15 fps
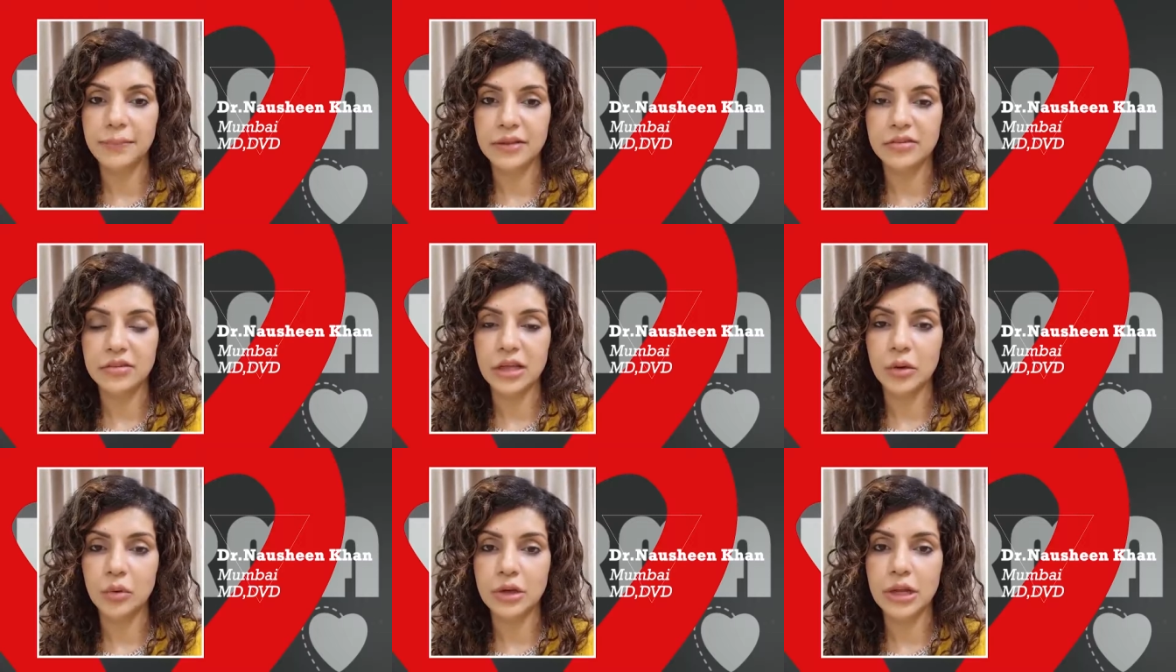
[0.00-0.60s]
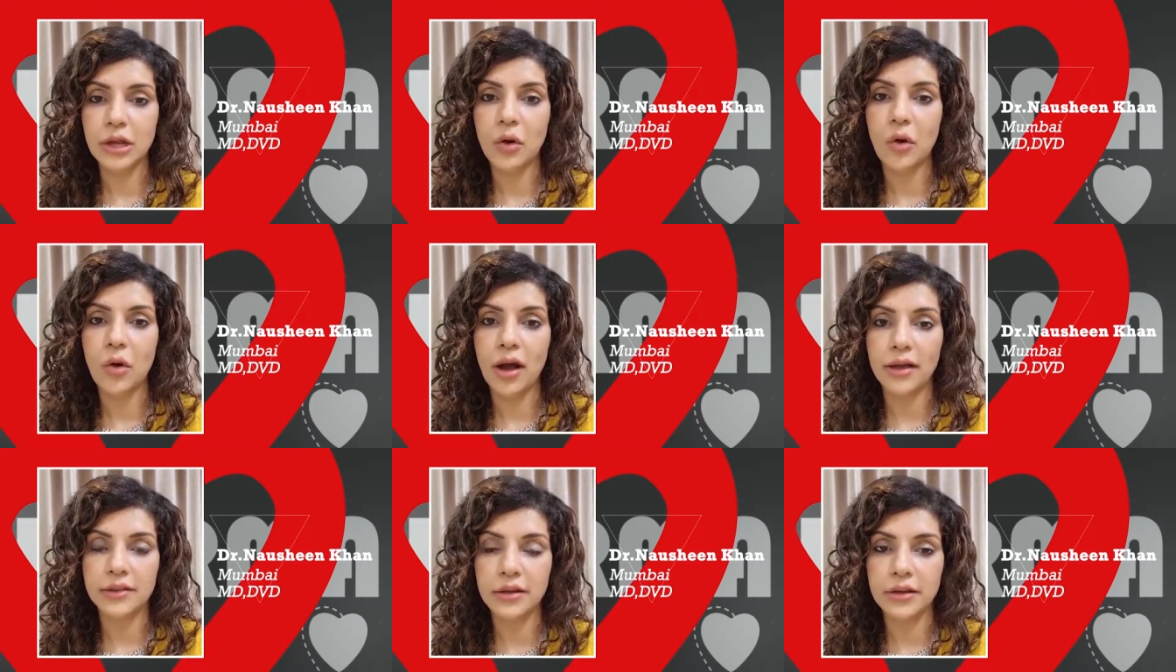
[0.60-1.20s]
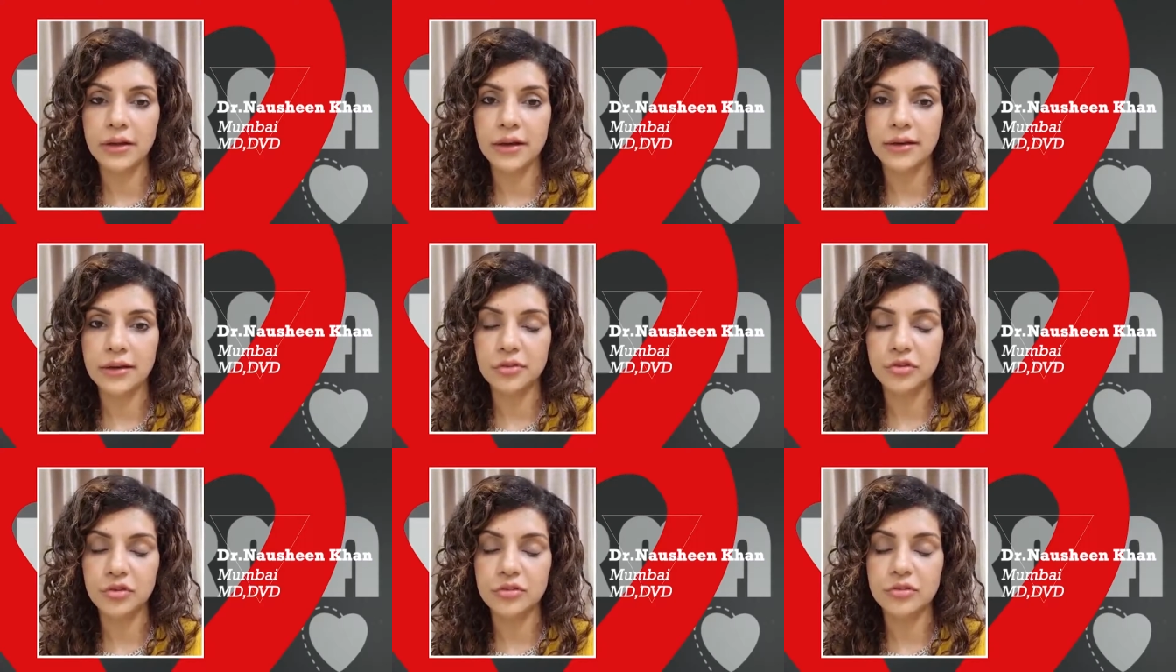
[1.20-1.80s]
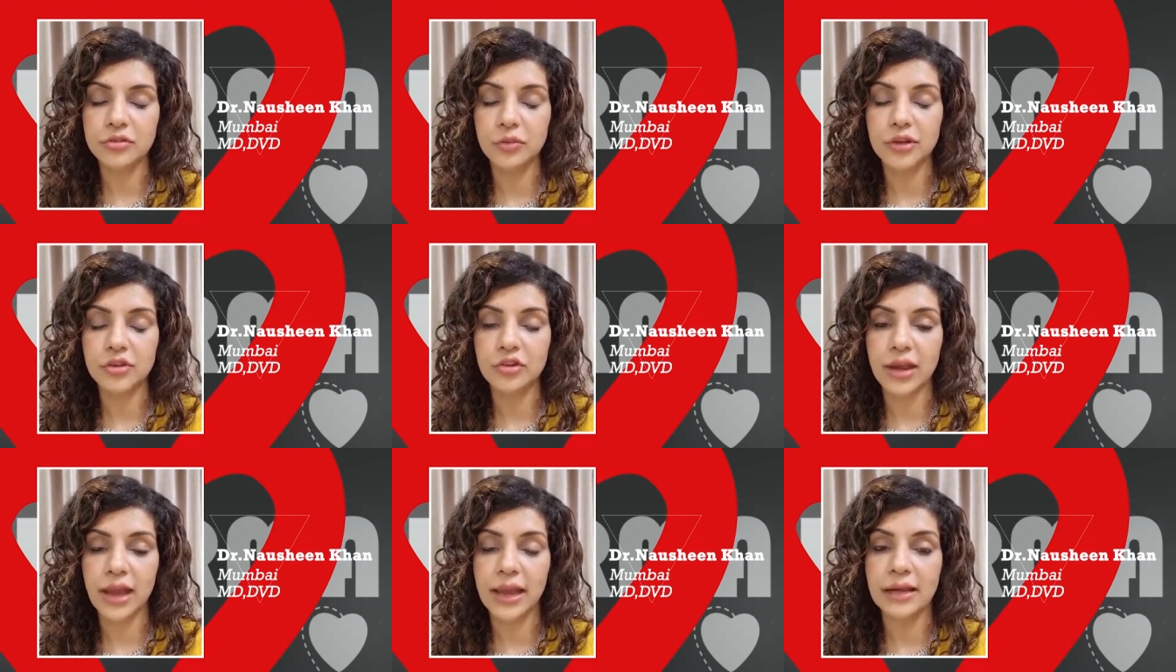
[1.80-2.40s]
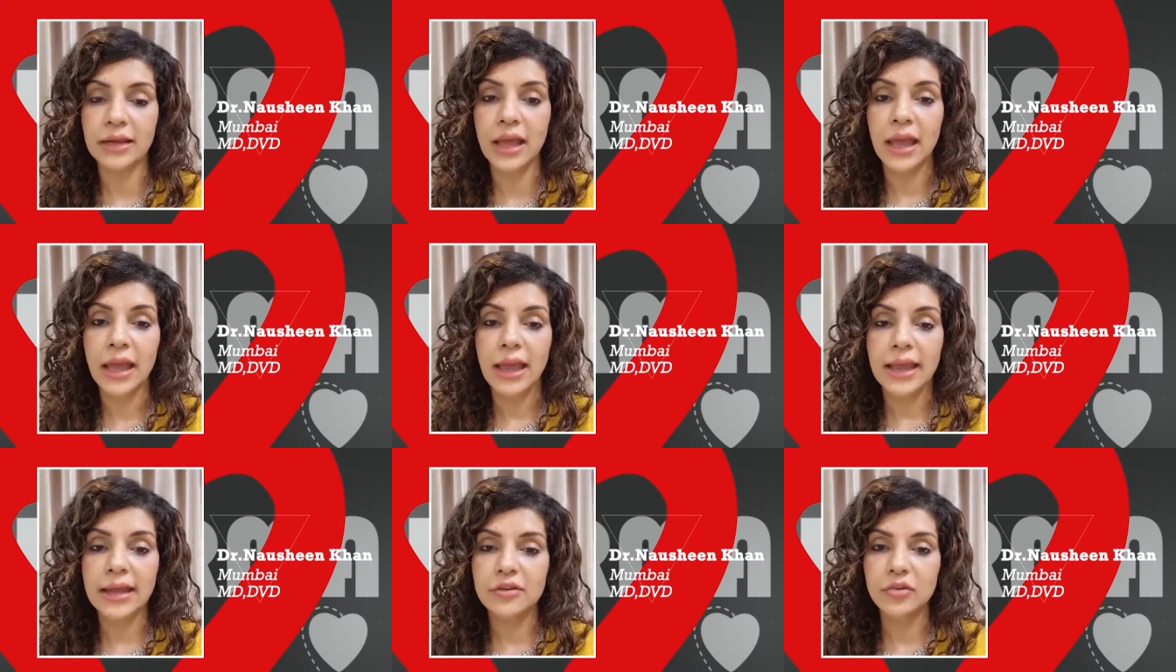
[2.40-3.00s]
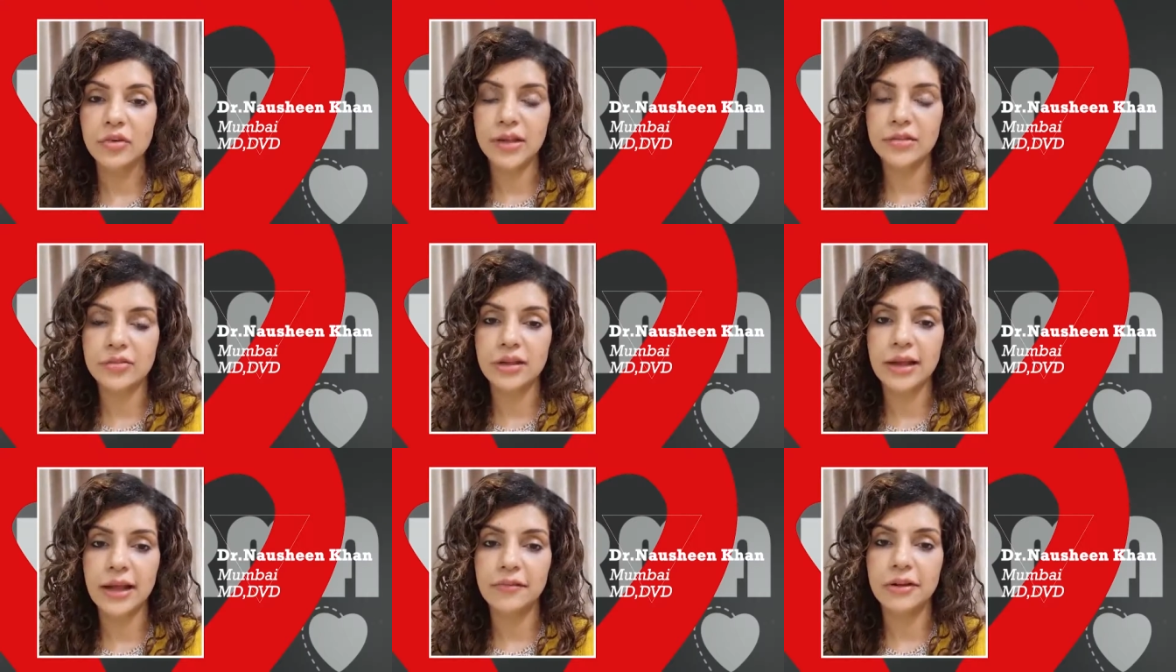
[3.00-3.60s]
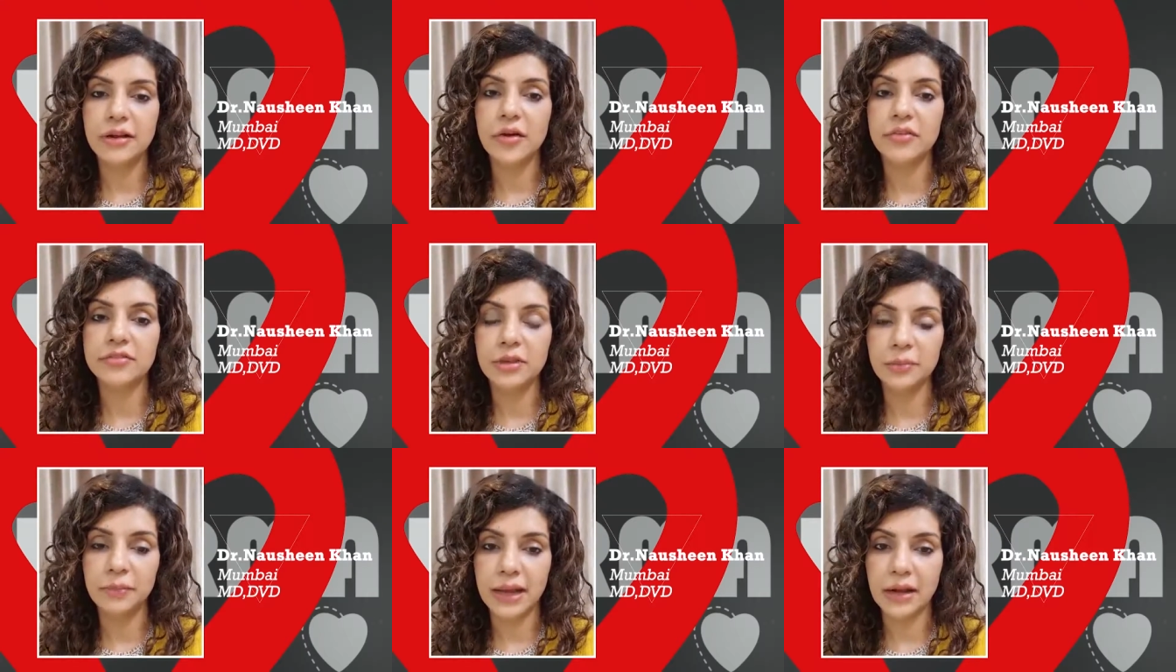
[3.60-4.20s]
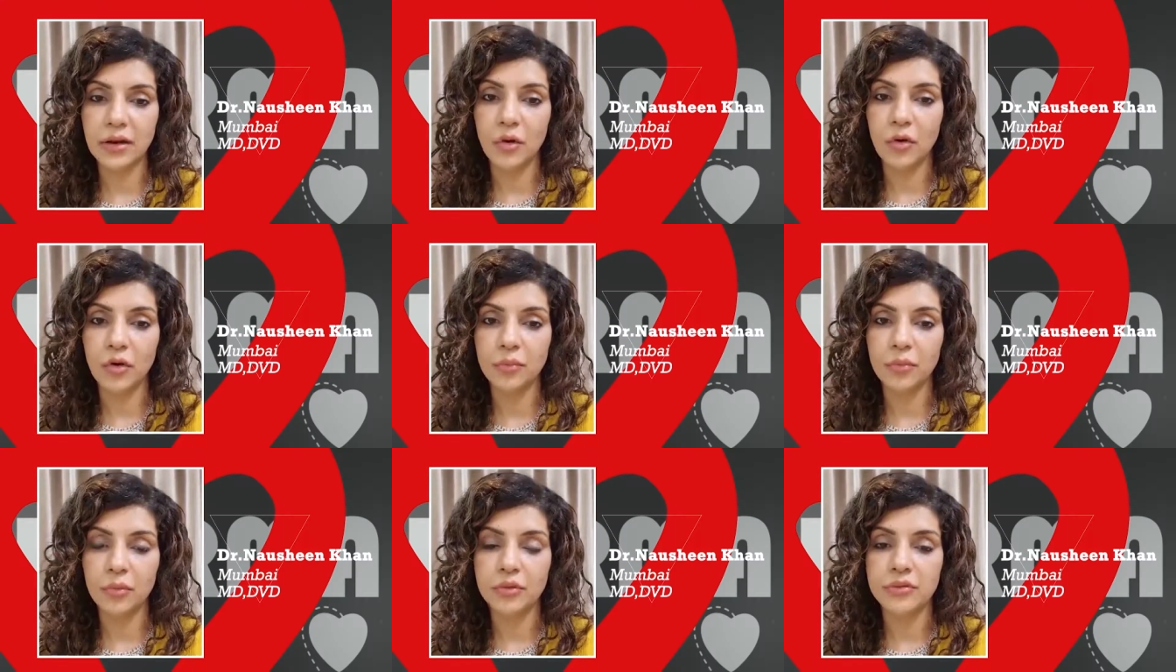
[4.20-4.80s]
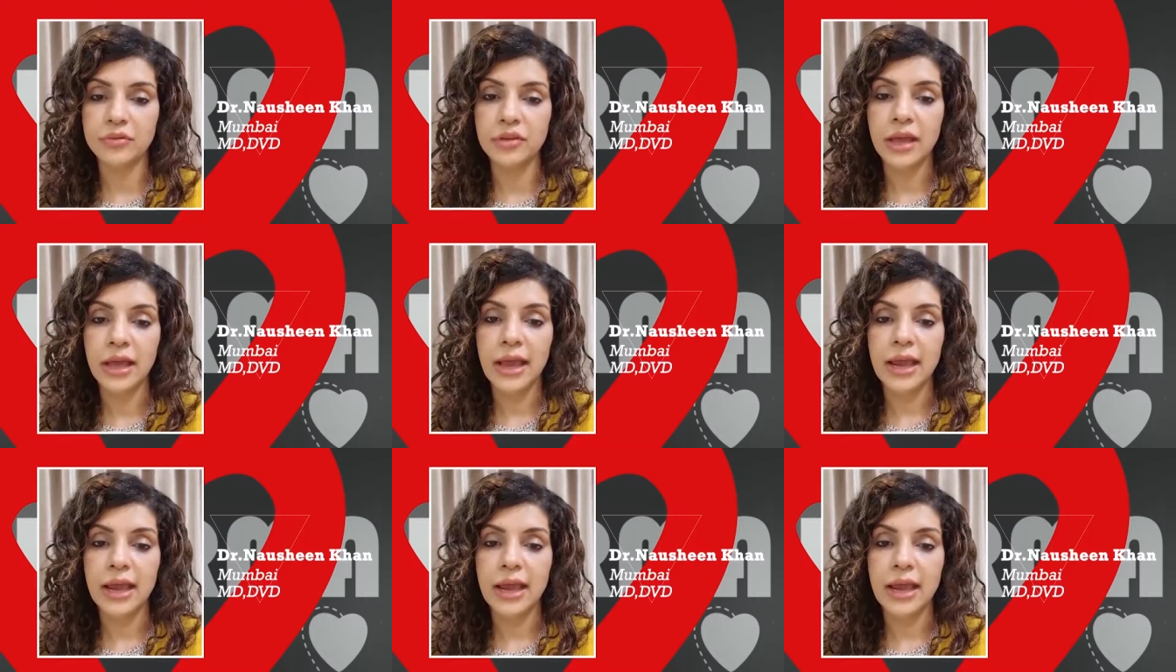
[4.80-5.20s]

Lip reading: PCOD or other conditions which can increase the level of the male hormones.